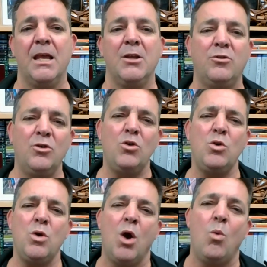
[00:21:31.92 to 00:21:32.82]
Do
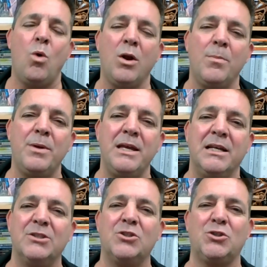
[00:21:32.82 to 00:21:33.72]
you want to be
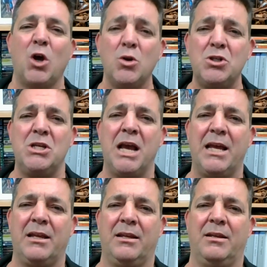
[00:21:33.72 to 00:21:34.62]

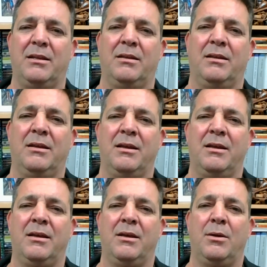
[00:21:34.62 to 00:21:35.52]
associated
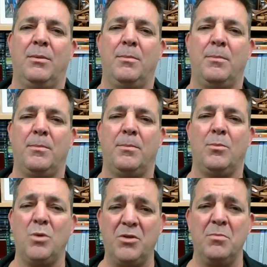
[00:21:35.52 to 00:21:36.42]

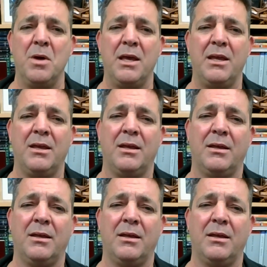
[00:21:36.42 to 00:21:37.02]
with me?